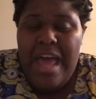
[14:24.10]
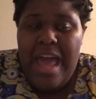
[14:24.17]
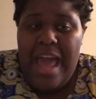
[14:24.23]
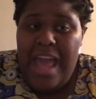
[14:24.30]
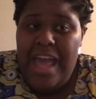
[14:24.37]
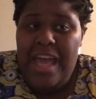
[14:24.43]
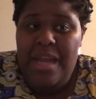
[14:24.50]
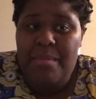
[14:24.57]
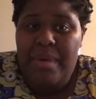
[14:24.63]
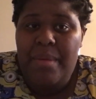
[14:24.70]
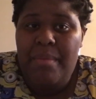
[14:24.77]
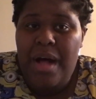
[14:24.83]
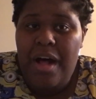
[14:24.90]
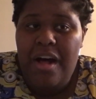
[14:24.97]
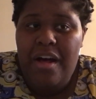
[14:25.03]
and my
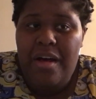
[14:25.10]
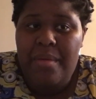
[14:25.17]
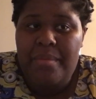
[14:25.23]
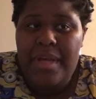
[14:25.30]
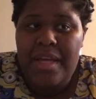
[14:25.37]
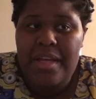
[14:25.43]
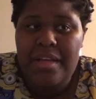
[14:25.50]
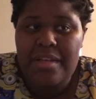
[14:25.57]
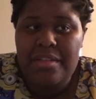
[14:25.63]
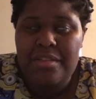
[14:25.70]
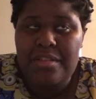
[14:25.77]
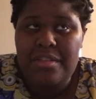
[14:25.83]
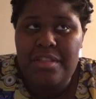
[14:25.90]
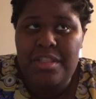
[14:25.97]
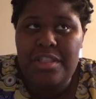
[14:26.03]
mom,
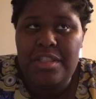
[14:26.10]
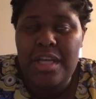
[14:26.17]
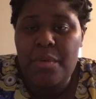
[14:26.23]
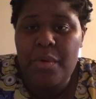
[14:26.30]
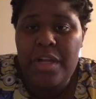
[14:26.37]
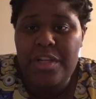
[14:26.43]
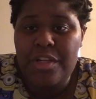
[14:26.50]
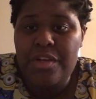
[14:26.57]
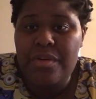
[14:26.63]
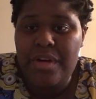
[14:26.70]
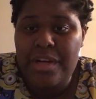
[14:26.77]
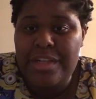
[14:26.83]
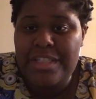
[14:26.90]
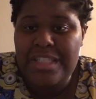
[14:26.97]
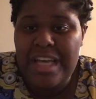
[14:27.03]
she wouldn't do
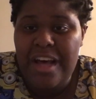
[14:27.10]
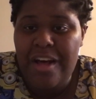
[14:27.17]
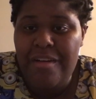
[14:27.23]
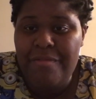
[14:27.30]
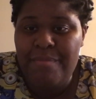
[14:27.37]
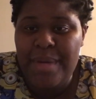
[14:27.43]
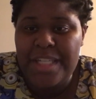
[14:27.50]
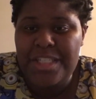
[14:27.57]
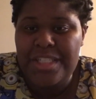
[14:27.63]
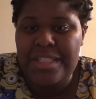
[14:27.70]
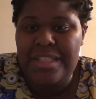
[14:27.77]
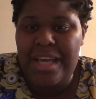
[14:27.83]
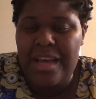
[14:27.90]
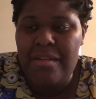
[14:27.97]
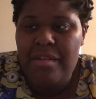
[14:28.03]
it herself, but
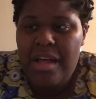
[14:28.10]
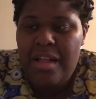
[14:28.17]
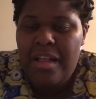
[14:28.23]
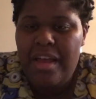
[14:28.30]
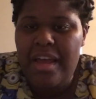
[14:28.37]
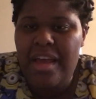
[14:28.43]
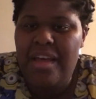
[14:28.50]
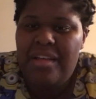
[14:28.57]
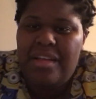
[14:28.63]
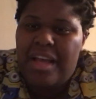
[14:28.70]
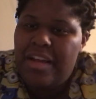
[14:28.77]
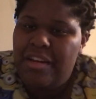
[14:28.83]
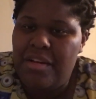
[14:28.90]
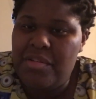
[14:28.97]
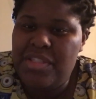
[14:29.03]
she's like, well, yeah,
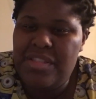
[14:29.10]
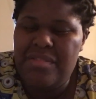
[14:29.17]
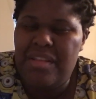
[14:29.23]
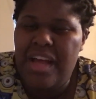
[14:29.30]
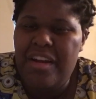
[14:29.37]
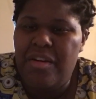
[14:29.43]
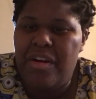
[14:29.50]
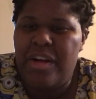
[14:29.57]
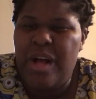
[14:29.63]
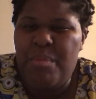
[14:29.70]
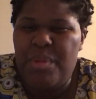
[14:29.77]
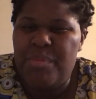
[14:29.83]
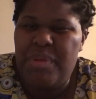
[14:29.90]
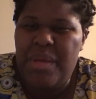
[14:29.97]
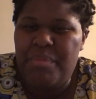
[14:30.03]
I know a
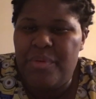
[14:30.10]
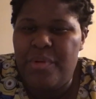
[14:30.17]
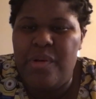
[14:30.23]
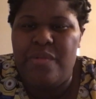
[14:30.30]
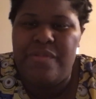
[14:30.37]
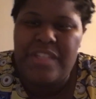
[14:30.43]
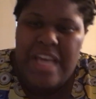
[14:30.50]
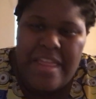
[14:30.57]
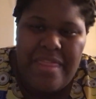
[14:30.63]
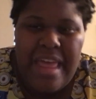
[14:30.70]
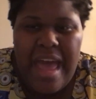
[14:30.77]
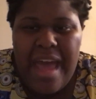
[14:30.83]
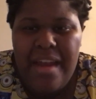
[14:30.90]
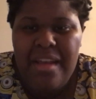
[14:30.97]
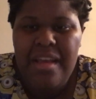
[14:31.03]
couple of people who've done
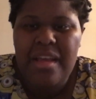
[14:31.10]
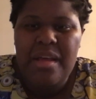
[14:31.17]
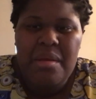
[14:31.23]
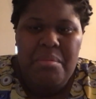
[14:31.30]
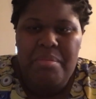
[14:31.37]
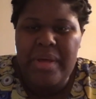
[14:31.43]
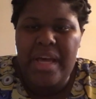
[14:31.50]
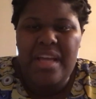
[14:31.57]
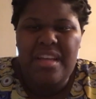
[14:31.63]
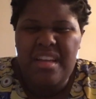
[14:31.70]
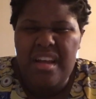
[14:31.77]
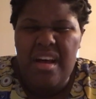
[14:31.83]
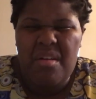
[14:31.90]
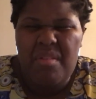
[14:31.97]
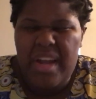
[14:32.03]
that, but
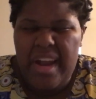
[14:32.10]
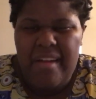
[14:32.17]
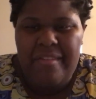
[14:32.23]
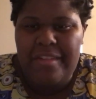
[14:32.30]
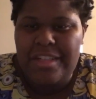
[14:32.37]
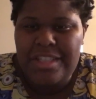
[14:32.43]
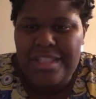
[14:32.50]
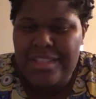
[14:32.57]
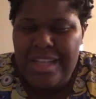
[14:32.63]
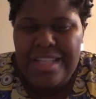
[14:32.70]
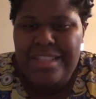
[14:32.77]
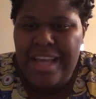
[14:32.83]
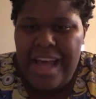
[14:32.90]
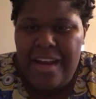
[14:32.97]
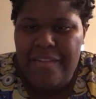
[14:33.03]
whatever.
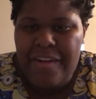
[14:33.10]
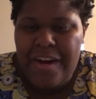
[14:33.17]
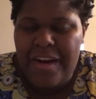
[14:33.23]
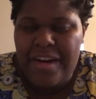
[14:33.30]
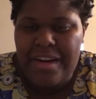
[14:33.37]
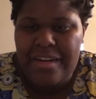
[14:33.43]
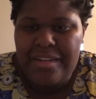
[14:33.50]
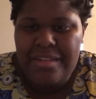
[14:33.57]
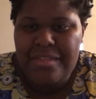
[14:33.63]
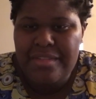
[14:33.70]
That's kind of her